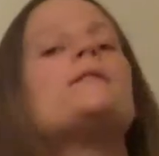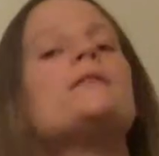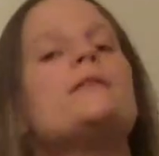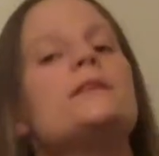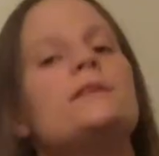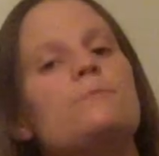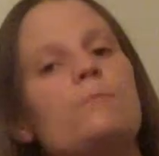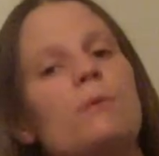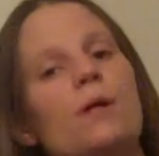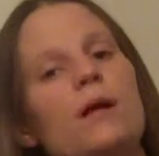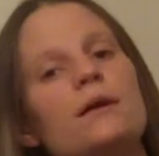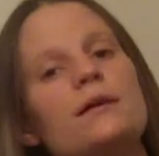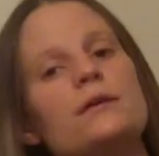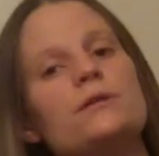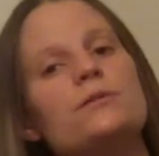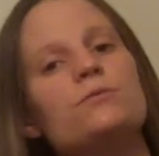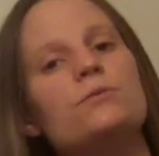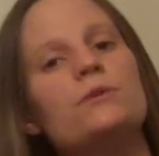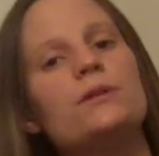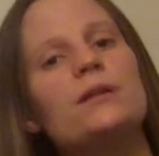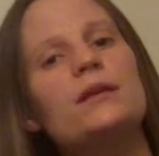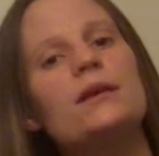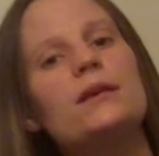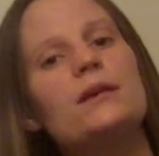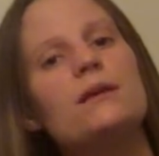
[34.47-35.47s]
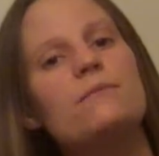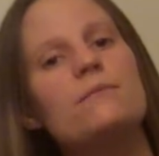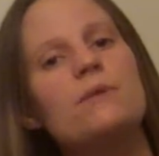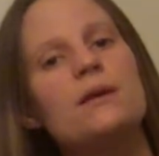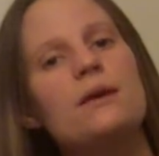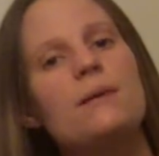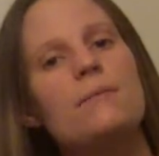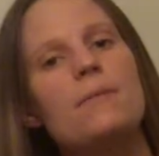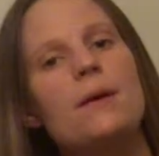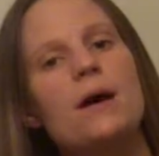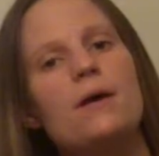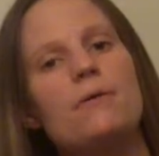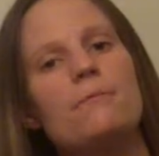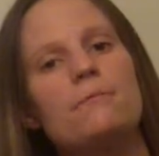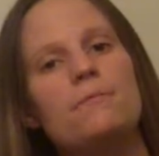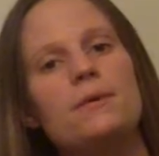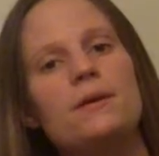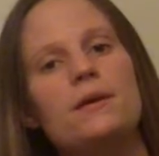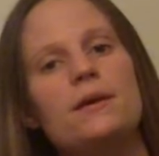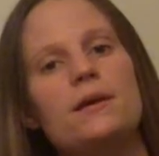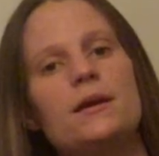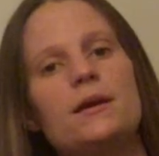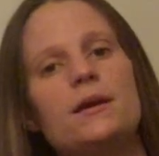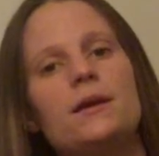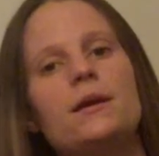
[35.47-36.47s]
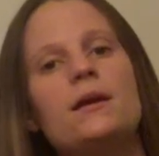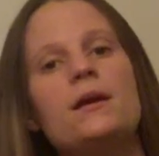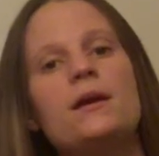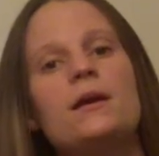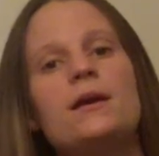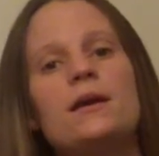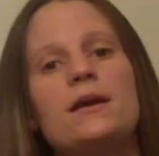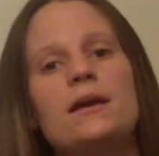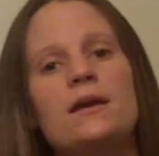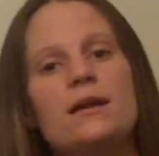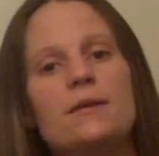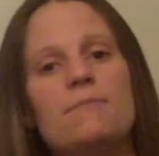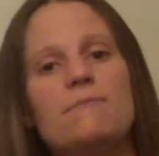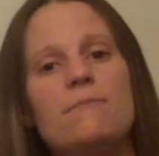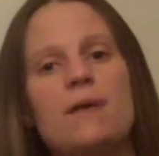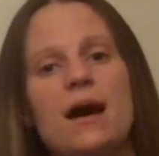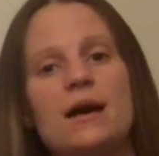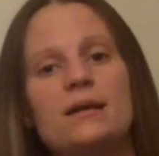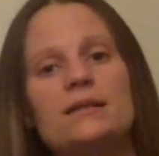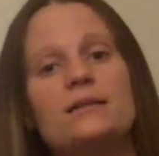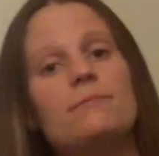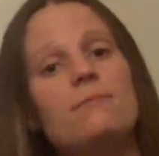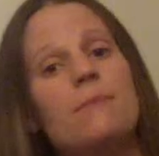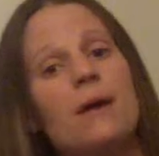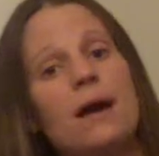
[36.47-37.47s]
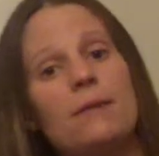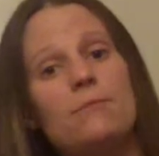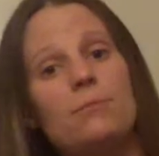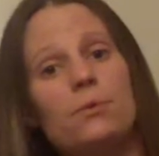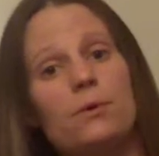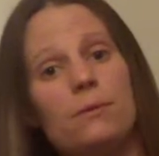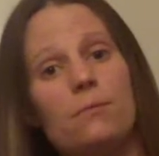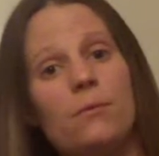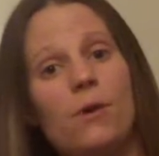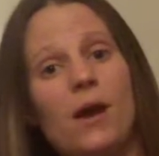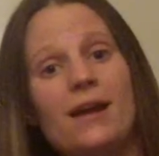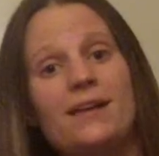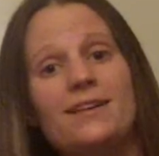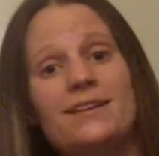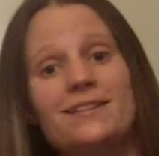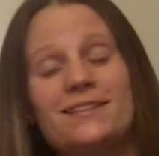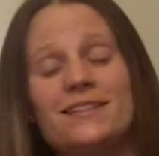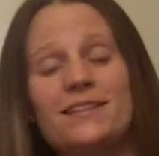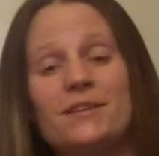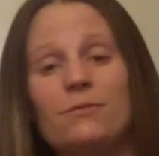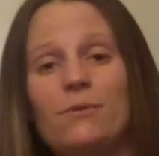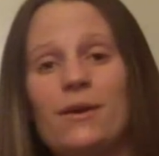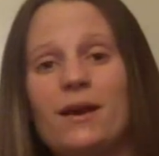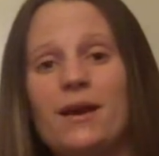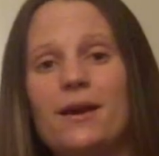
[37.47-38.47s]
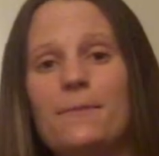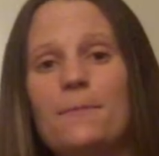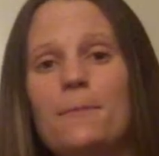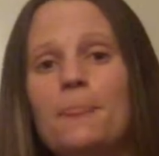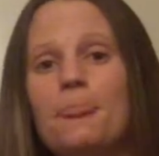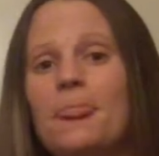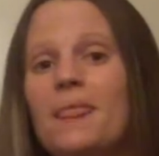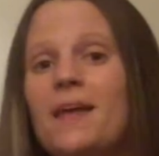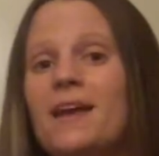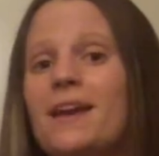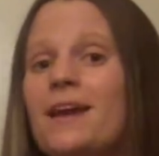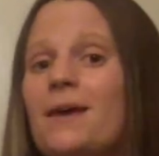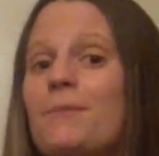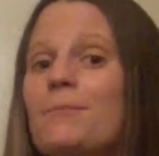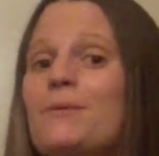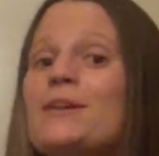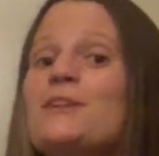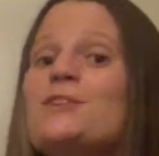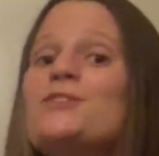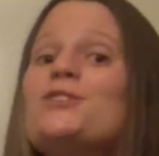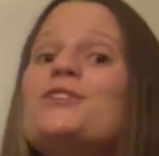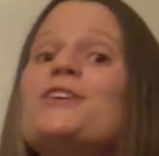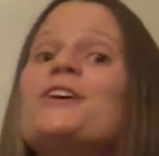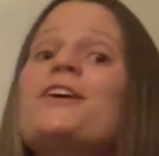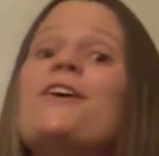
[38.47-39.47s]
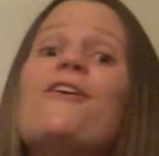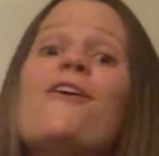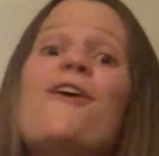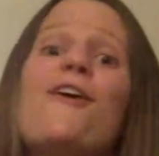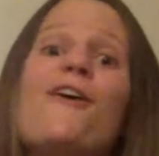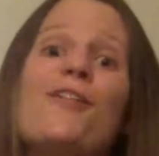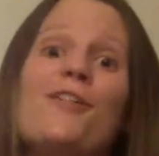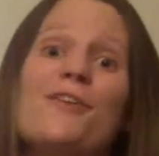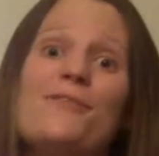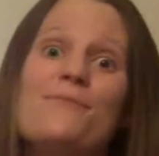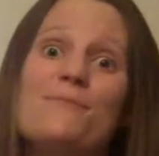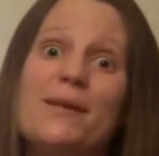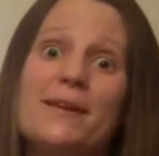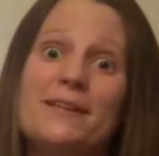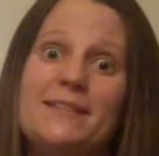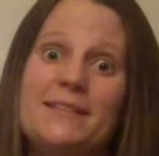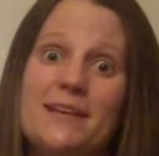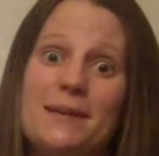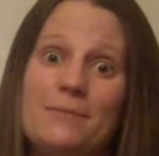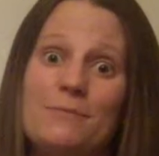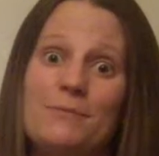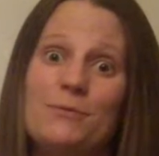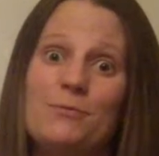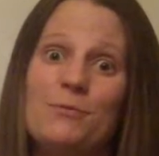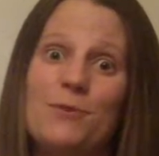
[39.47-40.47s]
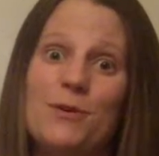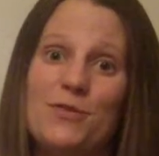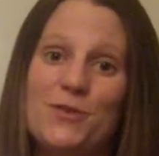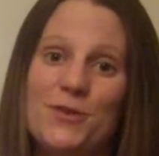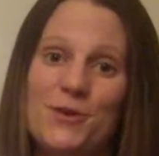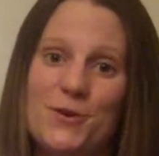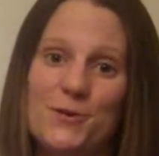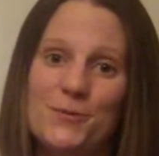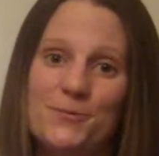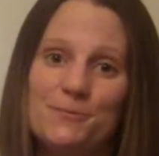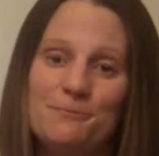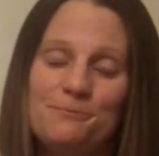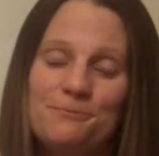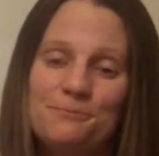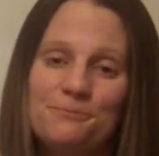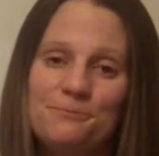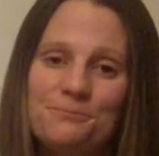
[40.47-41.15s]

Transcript: This blog is really going to be about me getting back to my pre-pregnancy weight, and I'm going to share all of my tips with you.